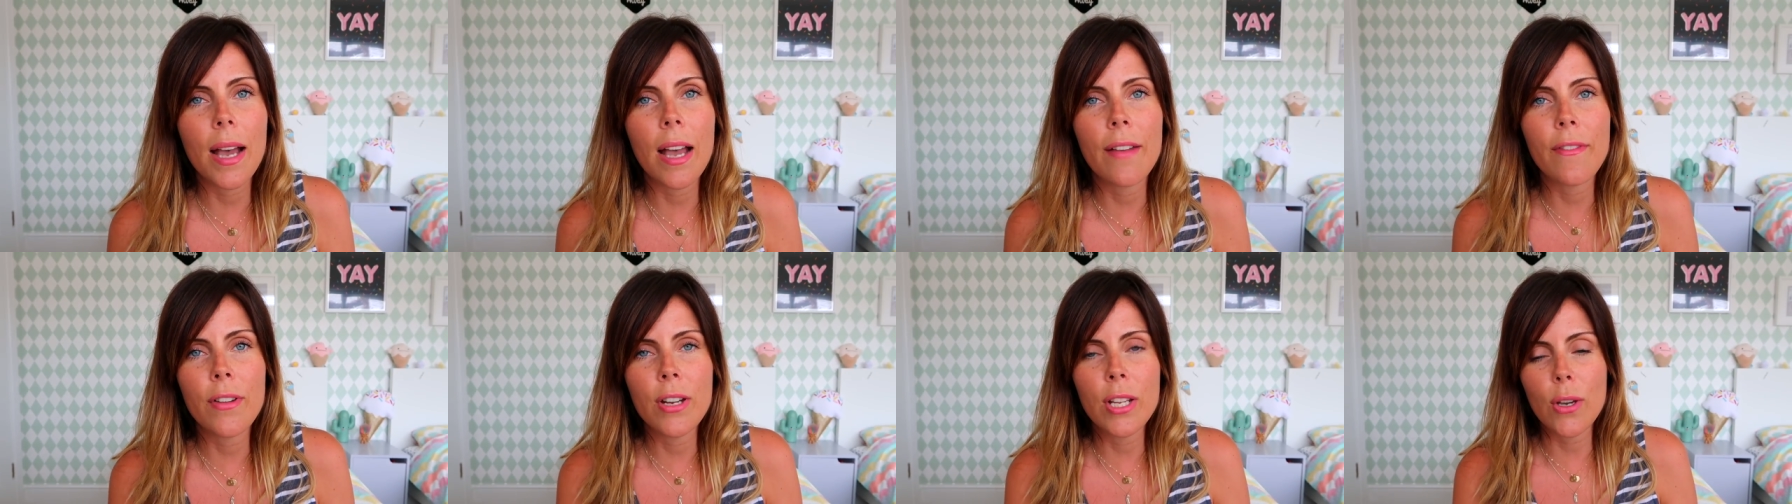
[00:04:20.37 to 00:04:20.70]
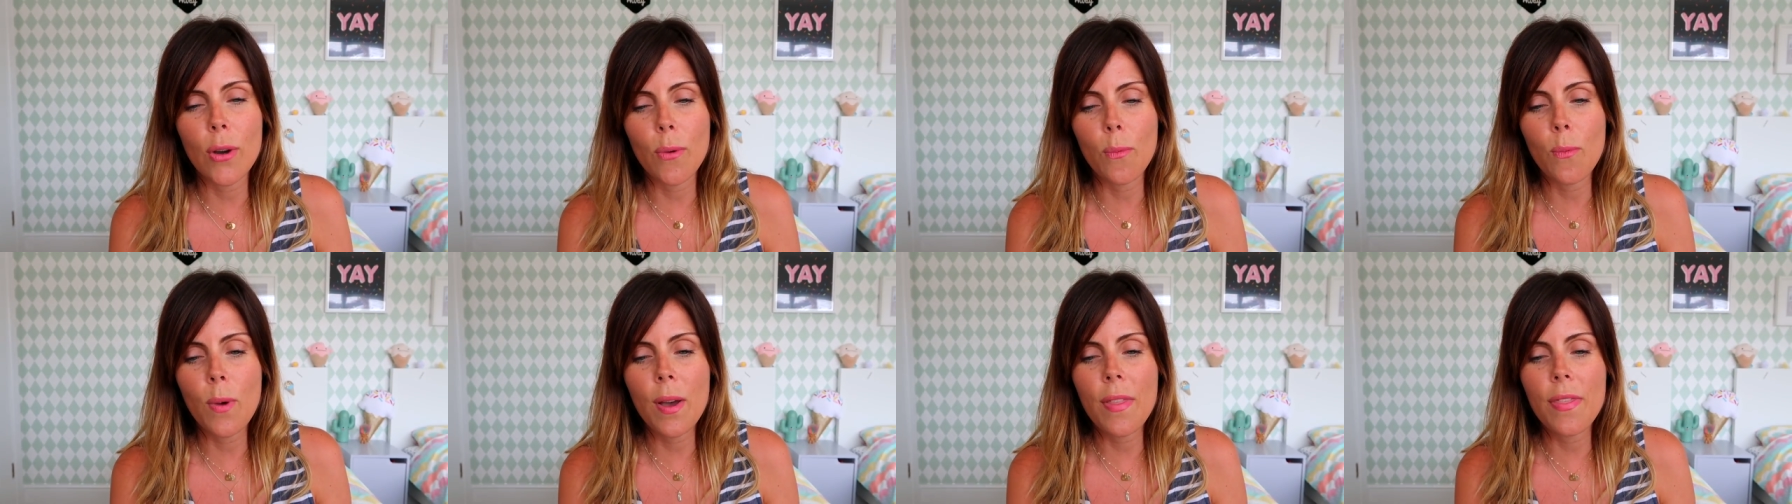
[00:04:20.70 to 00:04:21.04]
I've only
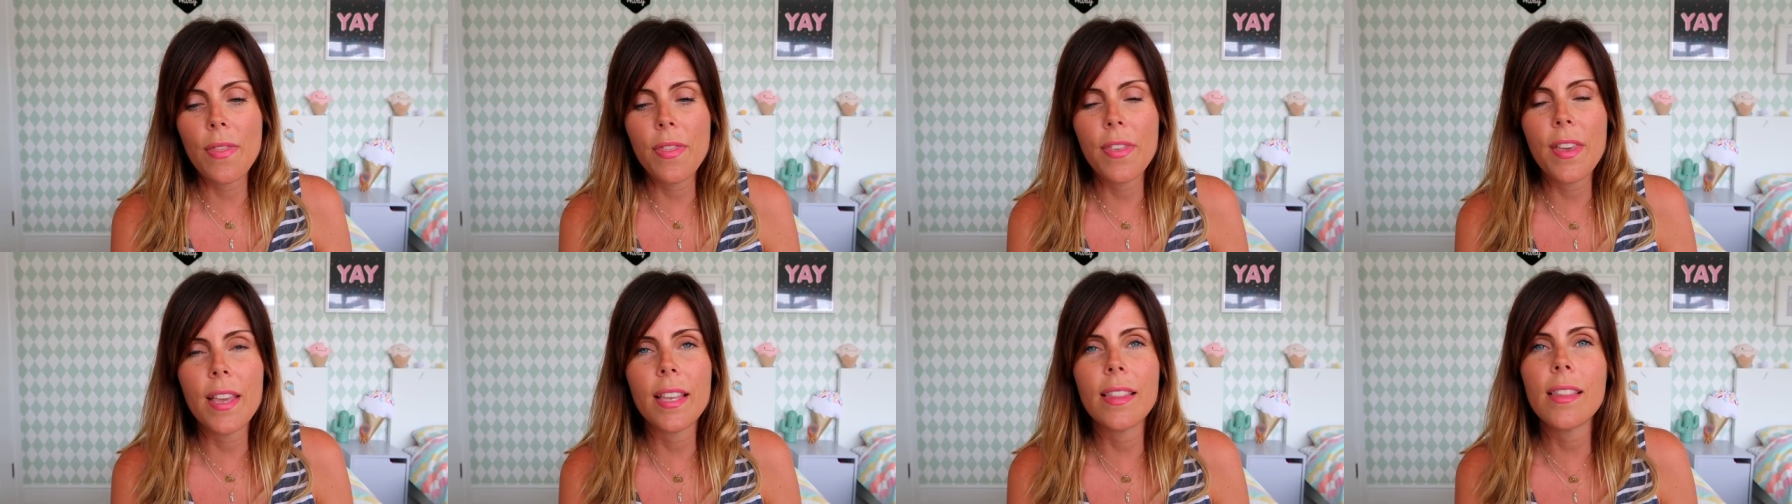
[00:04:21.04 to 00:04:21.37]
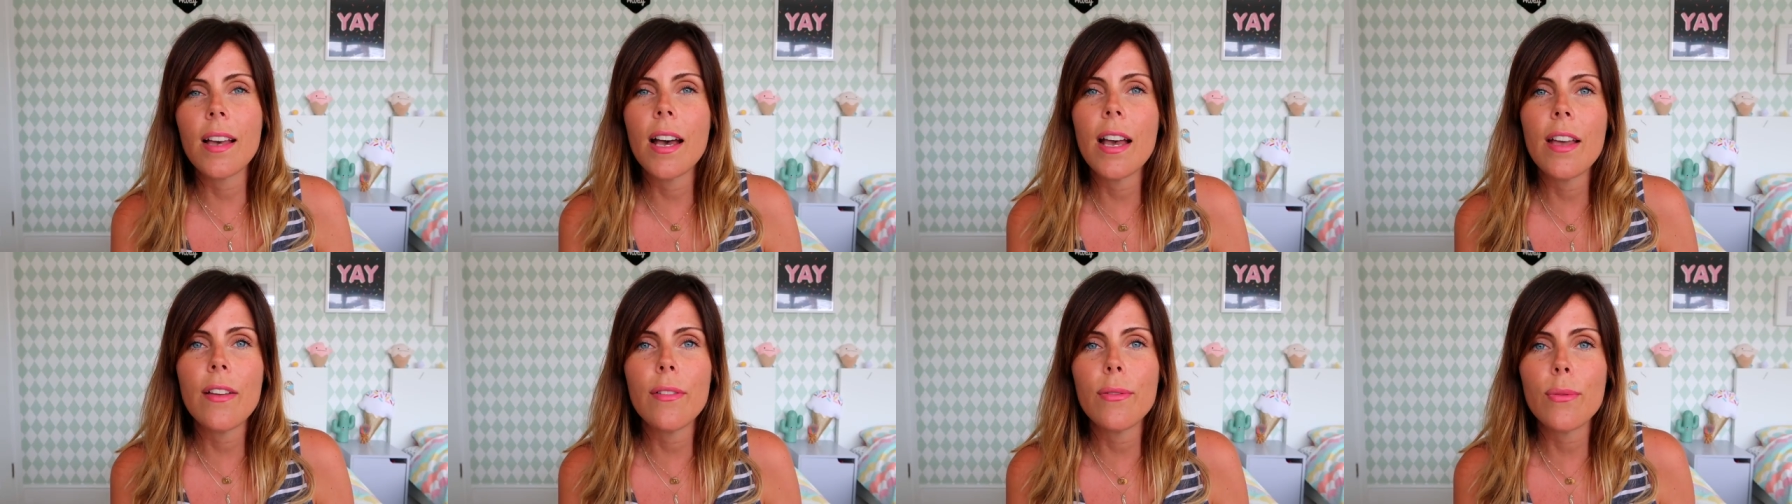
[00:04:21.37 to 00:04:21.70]
got one thing
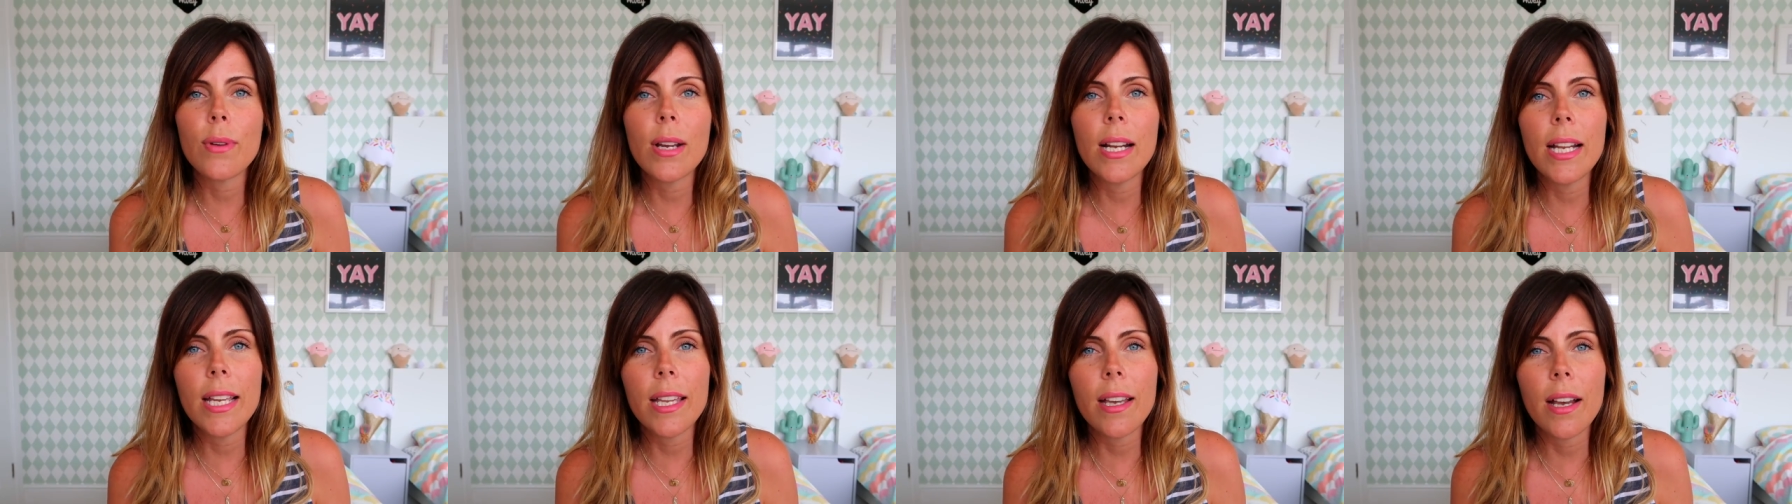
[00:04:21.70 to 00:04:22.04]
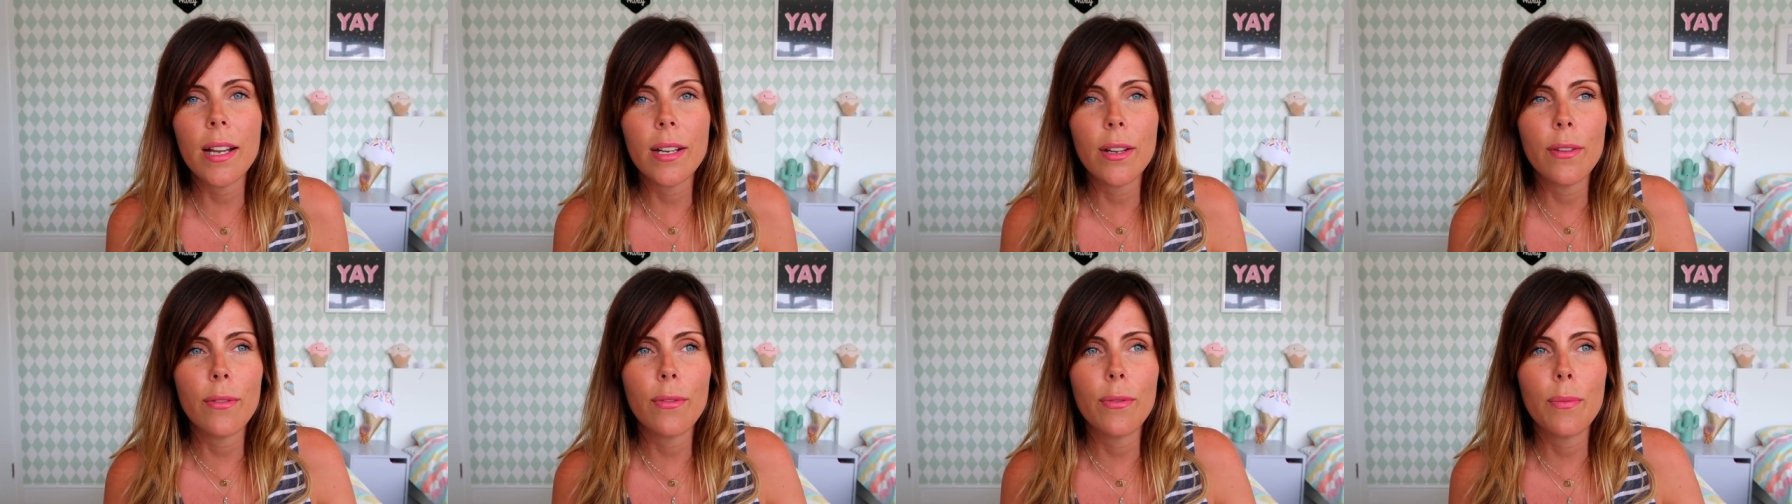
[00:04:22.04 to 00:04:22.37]
that I've really
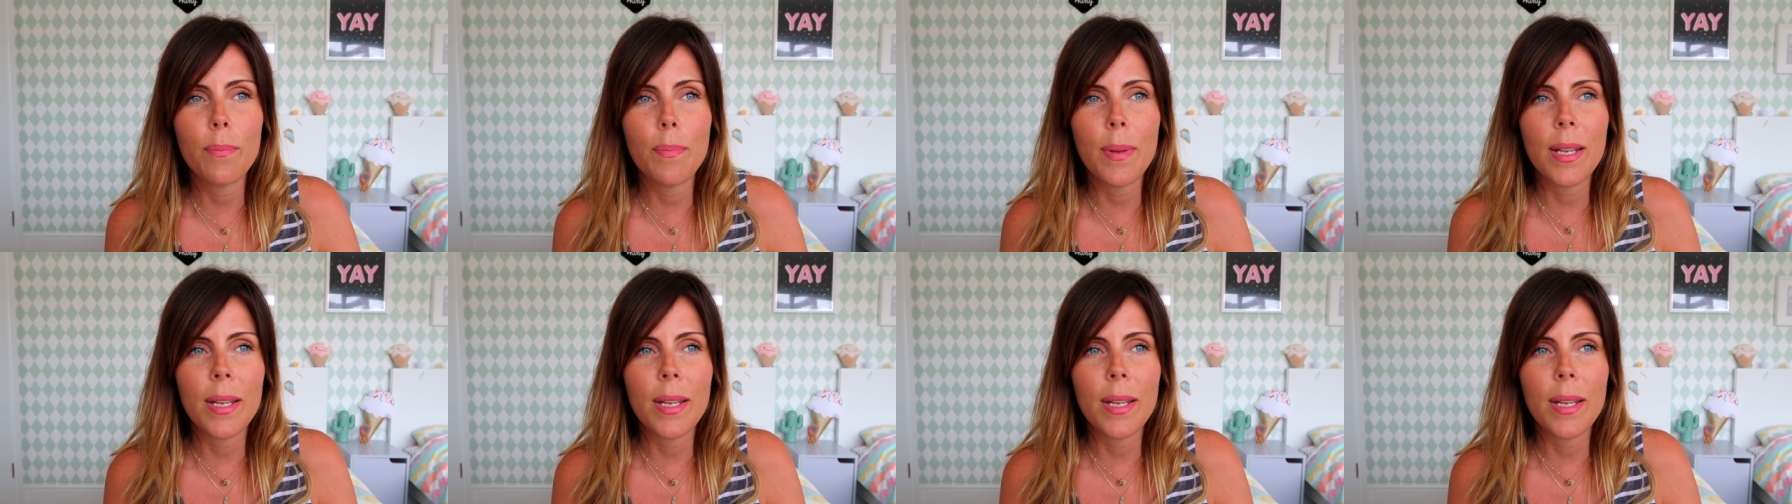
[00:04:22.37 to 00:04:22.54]
kind of